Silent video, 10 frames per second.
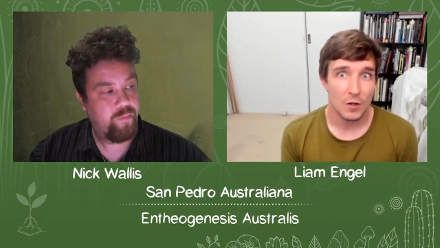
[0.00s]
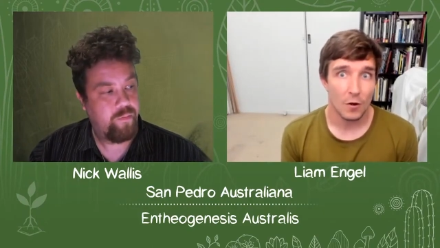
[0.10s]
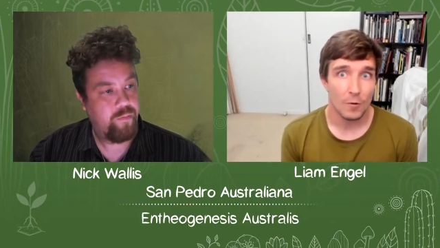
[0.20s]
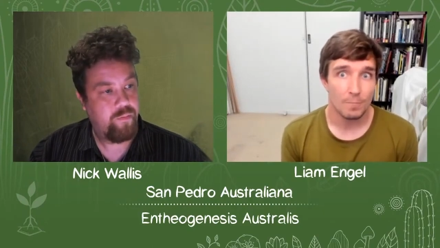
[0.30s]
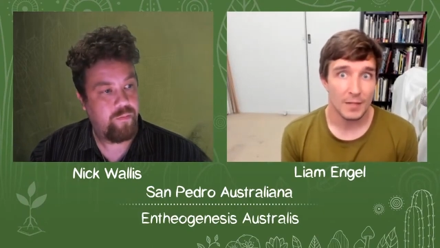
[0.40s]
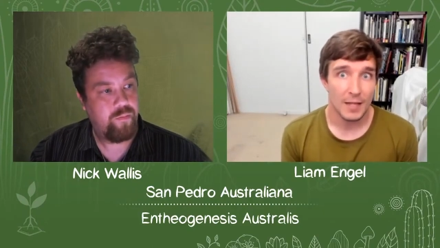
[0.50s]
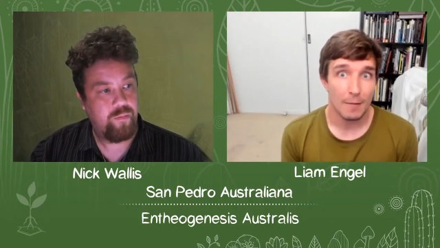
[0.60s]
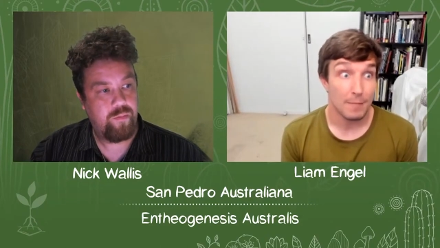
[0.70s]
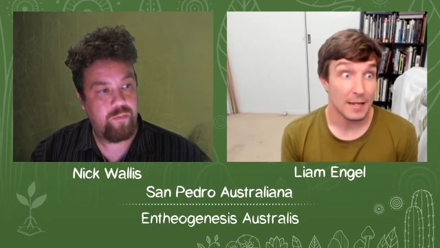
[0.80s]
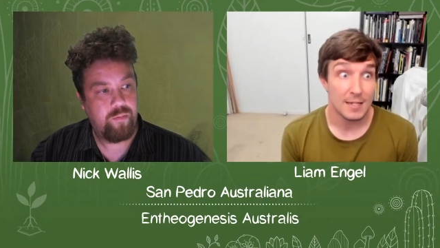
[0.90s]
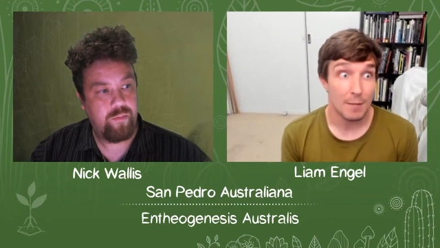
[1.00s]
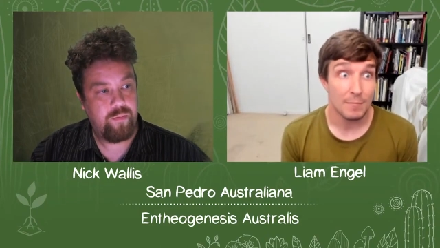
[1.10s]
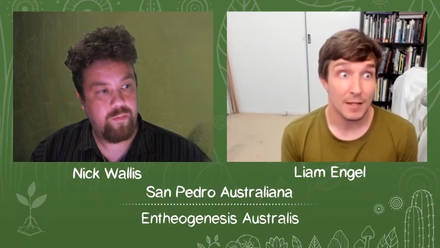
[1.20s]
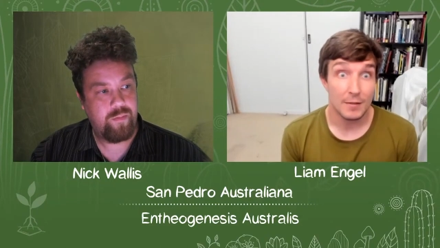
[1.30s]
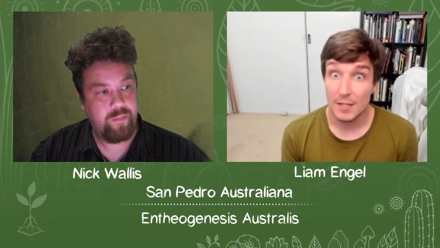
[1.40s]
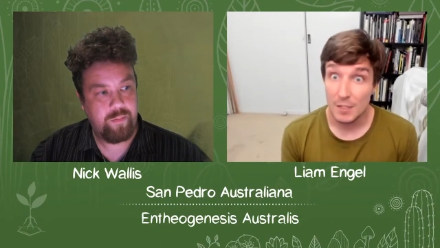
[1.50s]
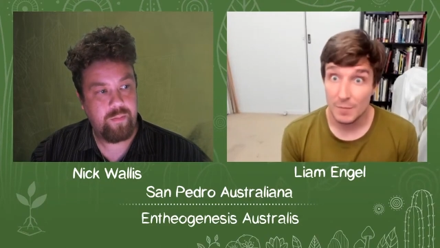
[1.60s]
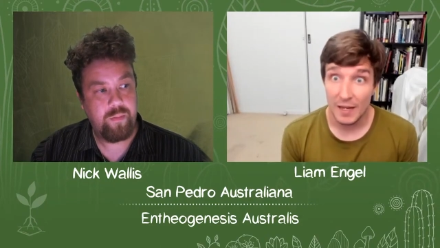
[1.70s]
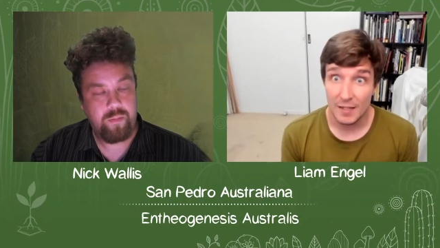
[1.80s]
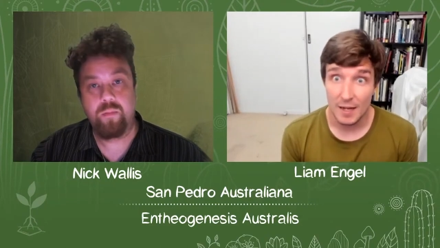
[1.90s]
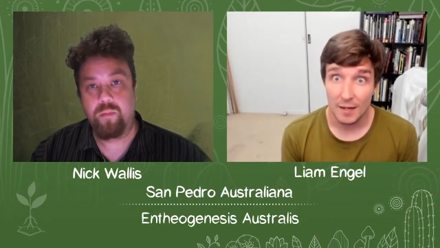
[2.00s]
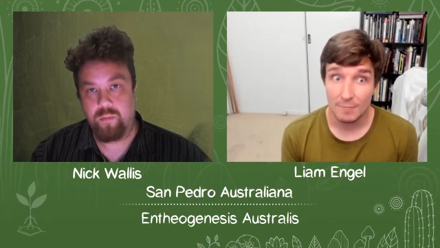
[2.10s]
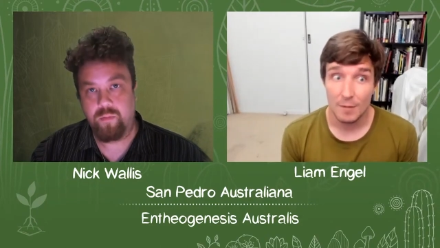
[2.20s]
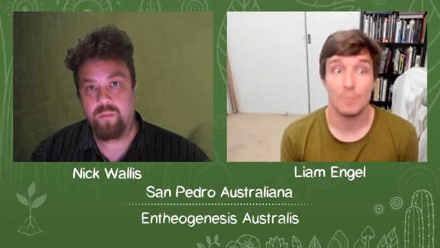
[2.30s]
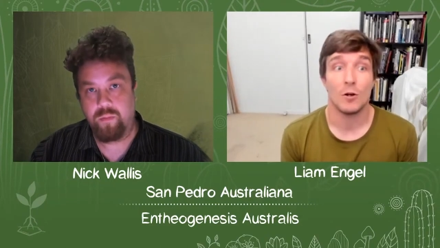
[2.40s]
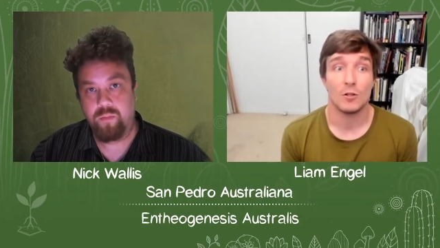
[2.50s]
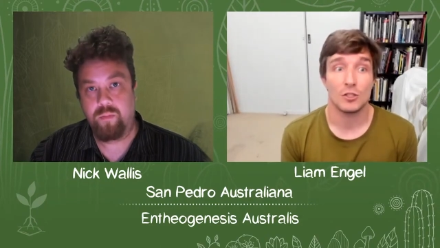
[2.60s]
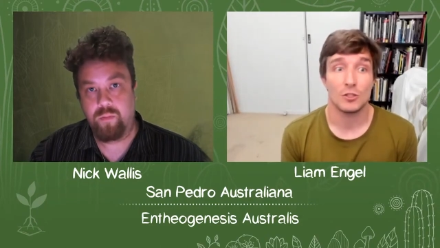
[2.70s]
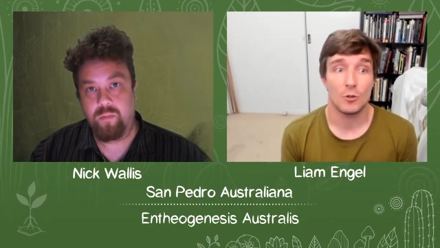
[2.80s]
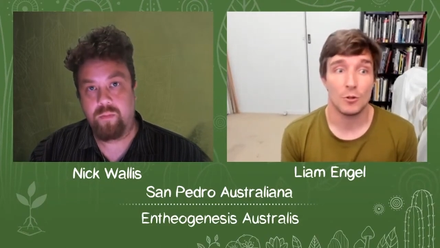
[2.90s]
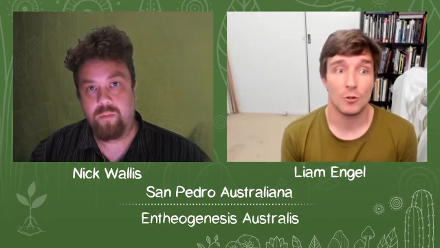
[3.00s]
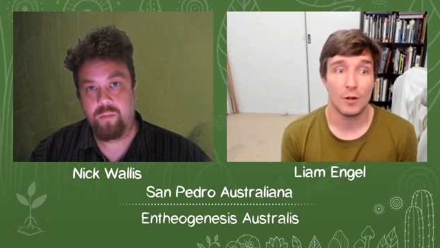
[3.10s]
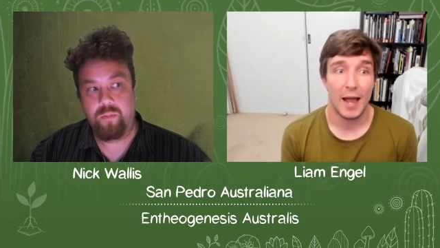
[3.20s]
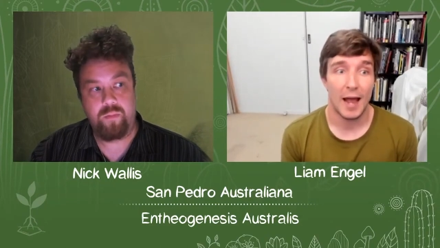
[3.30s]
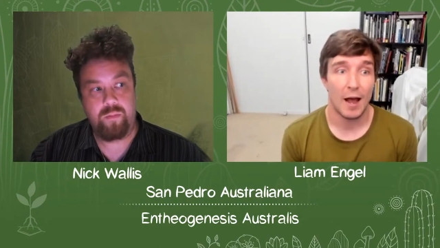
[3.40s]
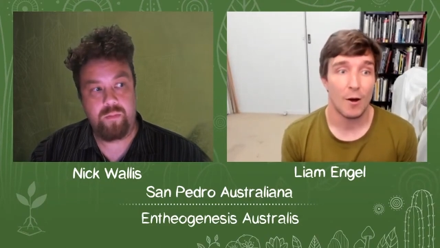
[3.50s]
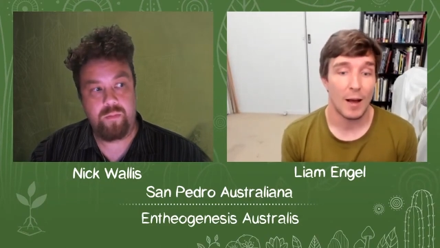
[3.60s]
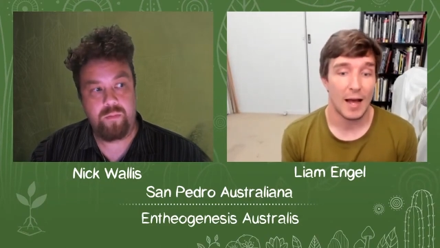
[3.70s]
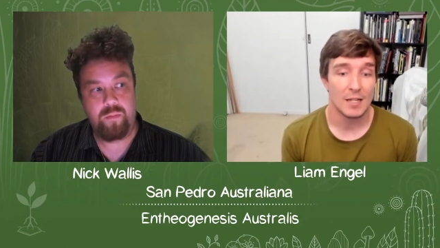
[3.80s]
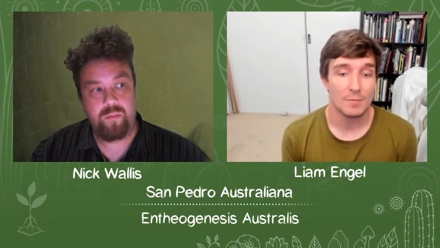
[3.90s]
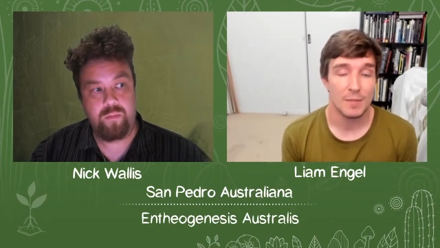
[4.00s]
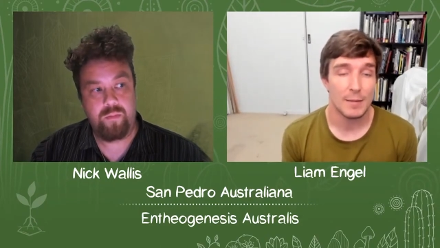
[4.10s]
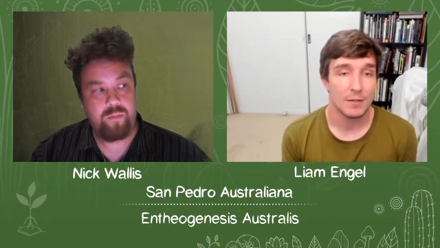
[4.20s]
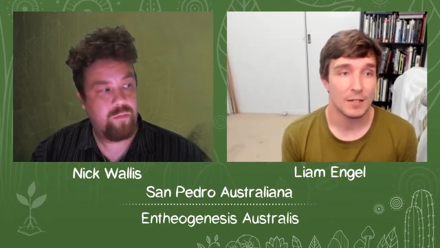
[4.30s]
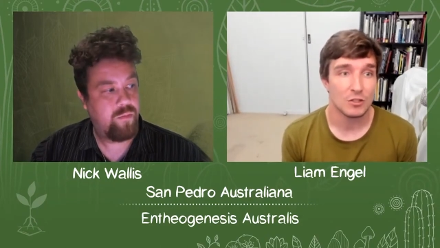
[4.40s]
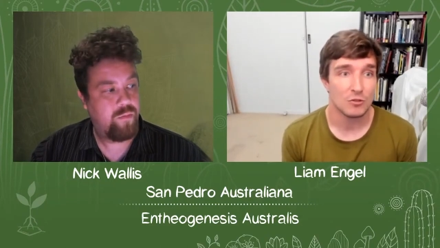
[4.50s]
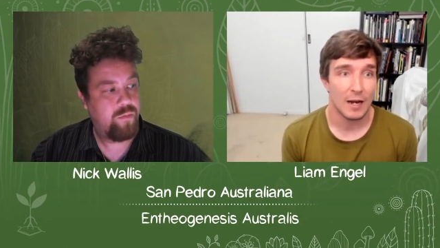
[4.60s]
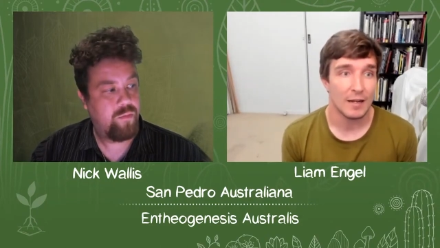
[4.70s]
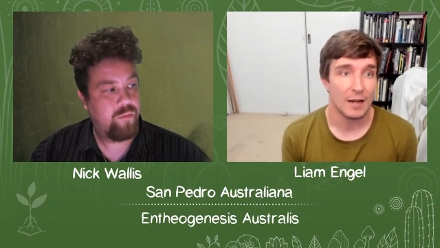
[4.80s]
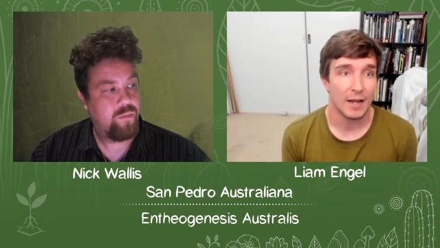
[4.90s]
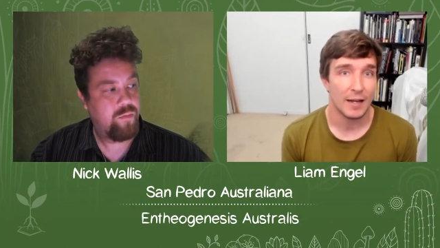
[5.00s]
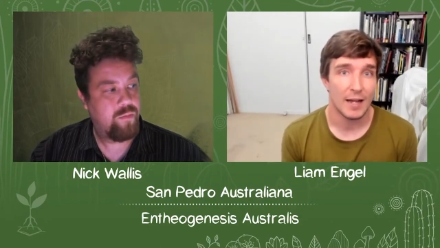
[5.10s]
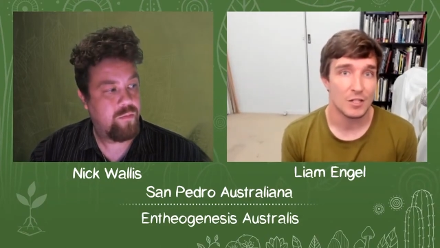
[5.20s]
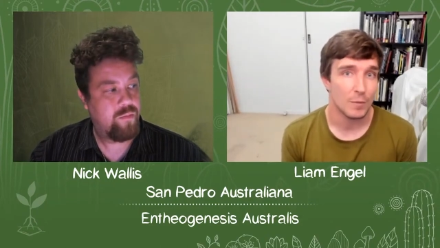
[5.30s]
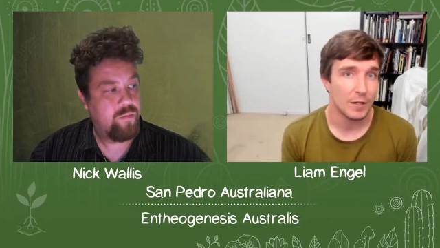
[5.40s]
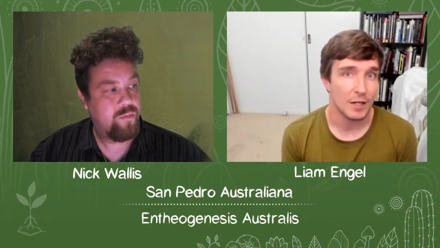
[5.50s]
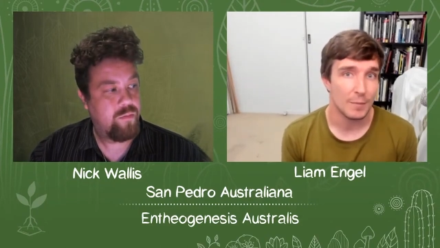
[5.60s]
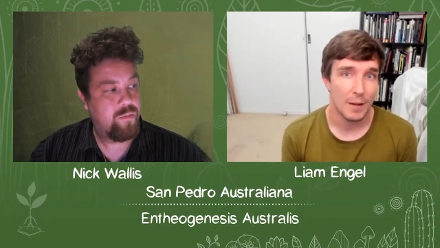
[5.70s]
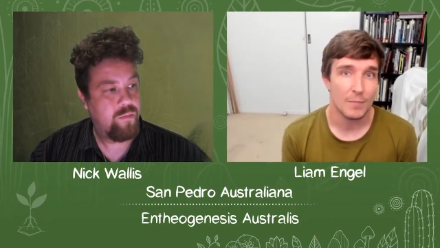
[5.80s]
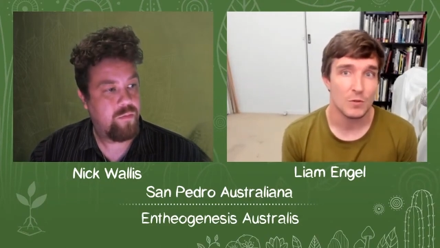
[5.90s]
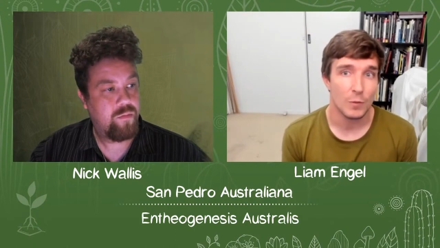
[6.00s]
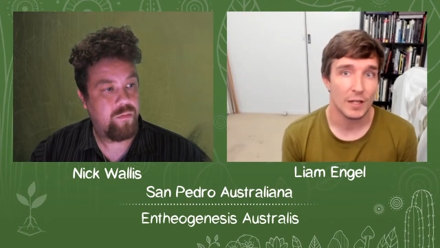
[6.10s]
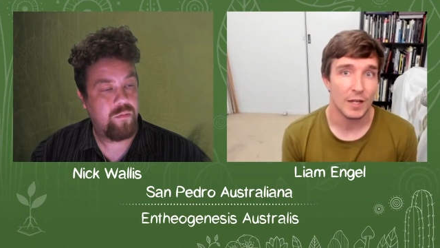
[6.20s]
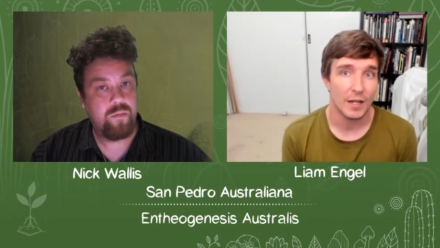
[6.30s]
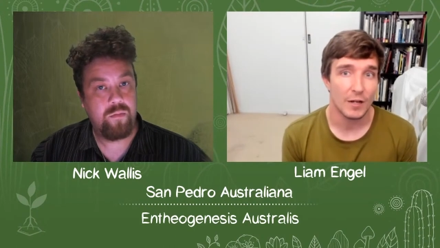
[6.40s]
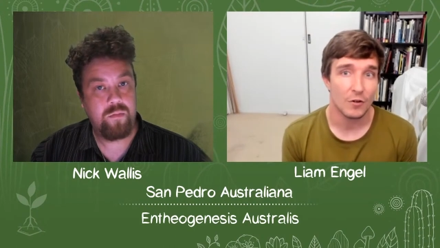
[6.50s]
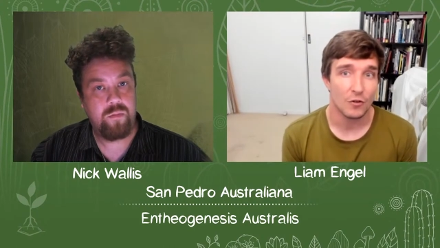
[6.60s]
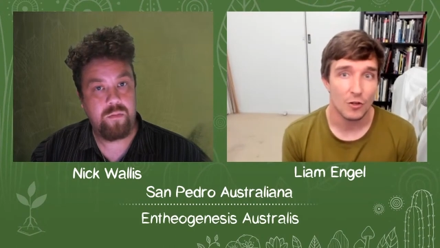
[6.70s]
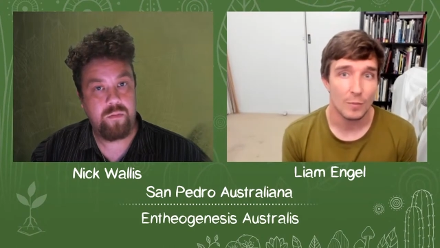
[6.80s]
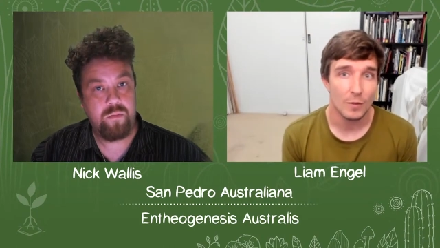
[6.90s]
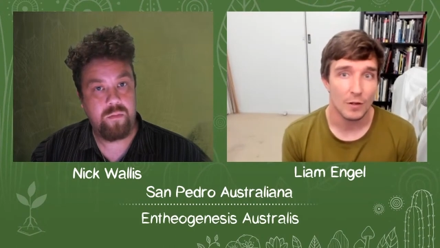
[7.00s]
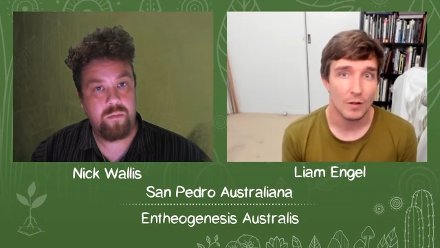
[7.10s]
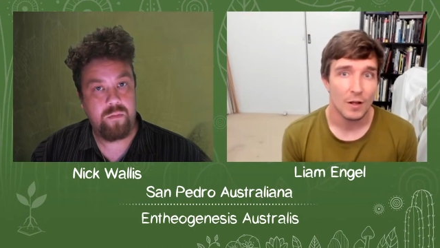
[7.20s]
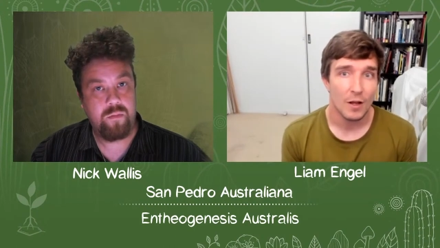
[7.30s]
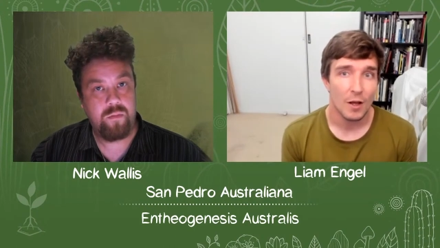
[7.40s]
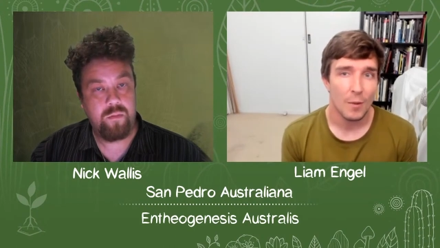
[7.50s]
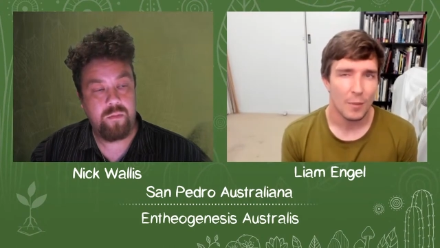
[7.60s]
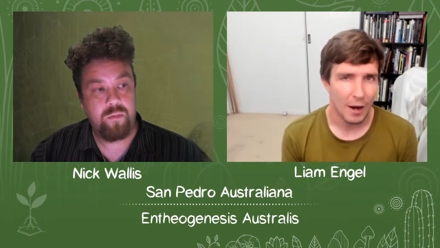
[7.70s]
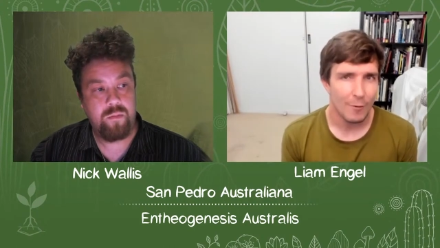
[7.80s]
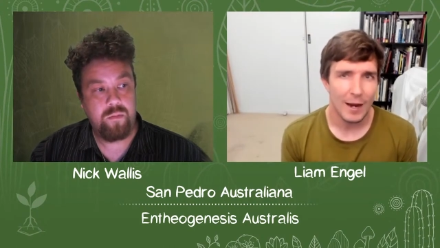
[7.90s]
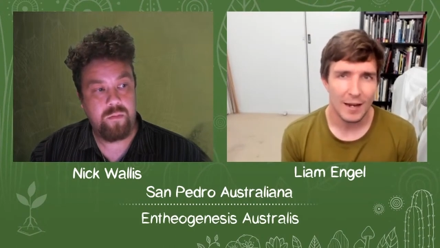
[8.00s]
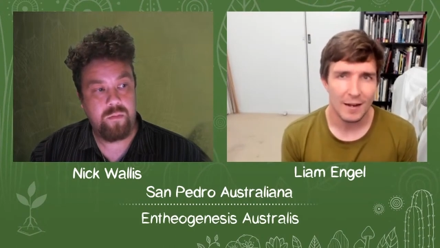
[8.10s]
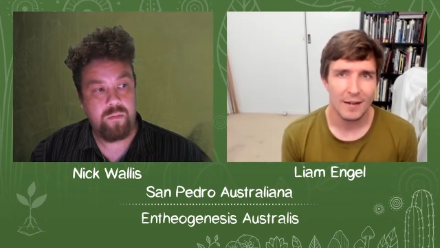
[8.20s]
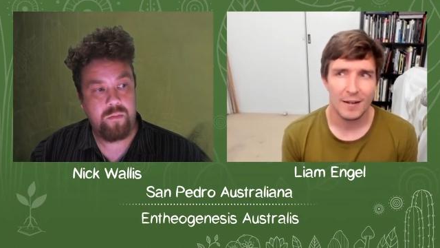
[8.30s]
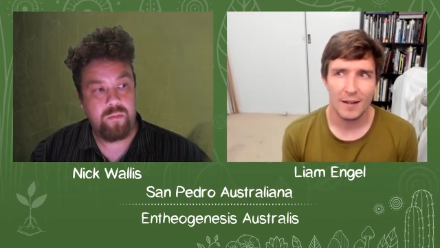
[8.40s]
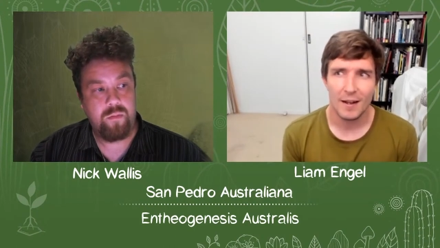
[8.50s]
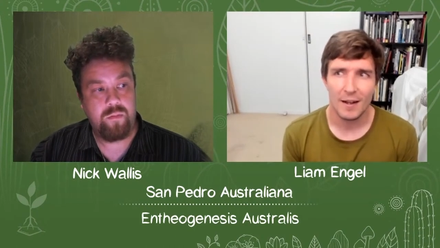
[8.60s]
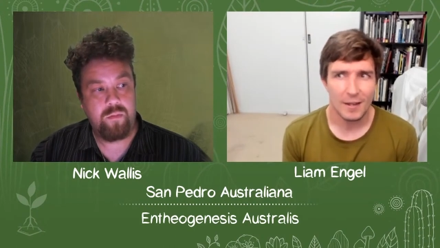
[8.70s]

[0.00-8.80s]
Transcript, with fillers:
Speaker 1: so, yeah, that's something that is being done. I'm not sure how, as people in Australia and as community members, we can contribute. But I reckon